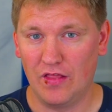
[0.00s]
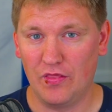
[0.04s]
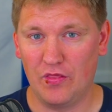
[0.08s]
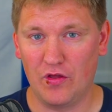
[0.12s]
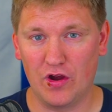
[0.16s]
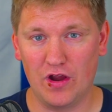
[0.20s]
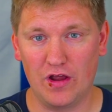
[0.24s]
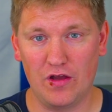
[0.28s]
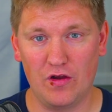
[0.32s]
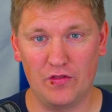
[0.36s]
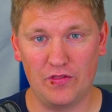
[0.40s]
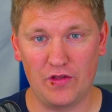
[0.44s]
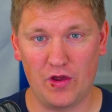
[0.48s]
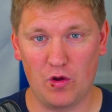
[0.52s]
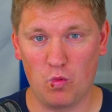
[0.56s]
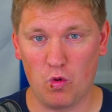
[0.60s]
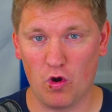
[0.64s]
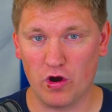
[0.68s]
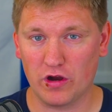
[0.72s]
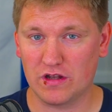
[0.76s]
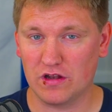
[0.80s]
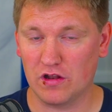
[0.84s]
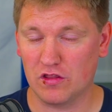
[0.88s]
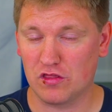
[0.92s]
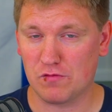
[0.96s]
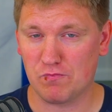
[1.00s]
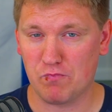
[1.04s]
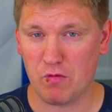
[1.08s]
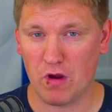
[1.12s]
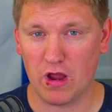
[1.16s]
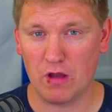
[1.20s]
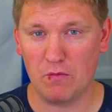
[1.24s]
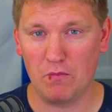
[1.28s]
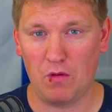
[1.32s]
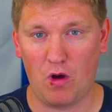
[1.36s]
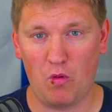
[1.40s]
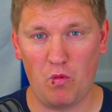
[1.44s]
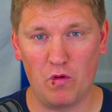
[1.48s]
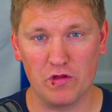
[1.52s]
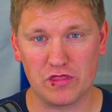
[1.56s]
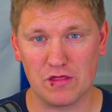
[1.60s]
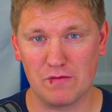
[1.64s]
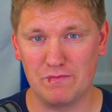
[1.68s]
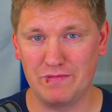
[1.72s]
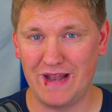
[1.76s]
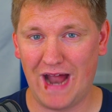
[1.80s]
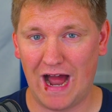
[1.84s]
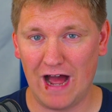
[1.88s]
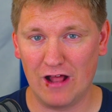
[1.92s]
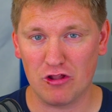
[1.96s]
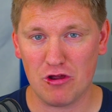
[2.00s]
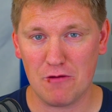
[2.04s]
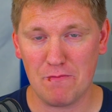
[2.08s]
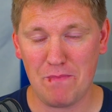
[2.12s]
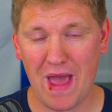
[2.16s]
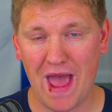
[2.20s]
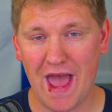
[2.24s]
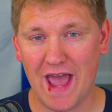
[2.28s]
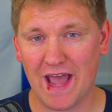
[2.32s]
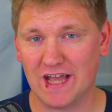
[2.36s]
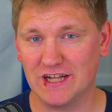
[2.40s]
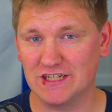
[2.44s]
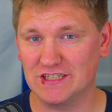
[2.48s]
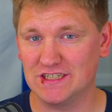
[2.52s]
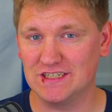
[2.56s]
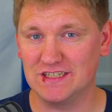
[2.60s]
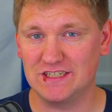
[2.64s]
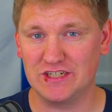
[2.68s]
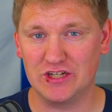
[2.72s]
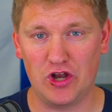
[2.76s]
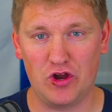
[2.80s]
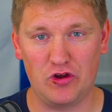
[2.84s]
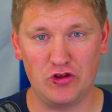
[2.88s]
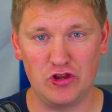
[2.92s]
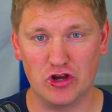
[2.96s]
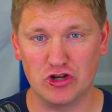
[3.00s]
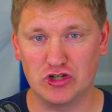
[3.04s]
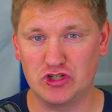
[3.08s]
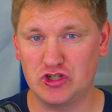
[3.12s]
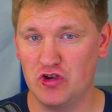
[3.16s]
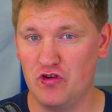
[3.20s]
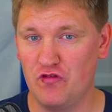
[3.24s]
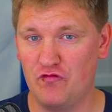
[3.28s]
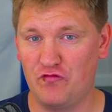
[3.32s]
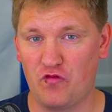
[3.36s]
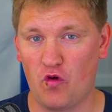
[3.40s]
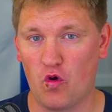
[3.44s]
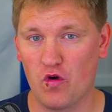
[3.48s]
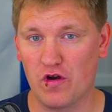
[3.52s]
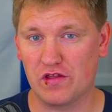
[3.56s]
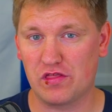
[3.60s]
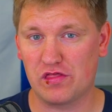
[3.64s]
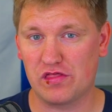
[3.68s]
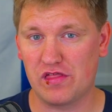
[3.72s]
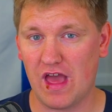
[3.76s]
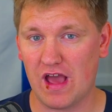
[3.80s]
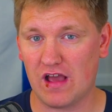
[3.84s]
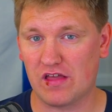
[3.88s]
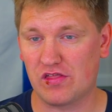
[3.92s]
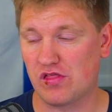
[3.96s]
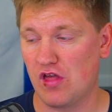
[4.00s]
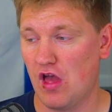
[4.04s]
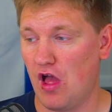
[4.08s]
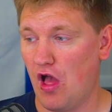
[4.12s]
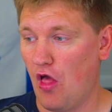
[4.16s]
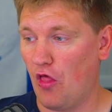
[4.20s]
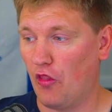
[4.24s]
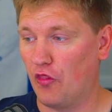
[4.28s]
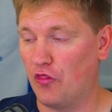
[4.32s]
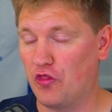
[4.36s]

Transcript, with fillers: They they worked in spring ball with some dollar packages. You know your two four six.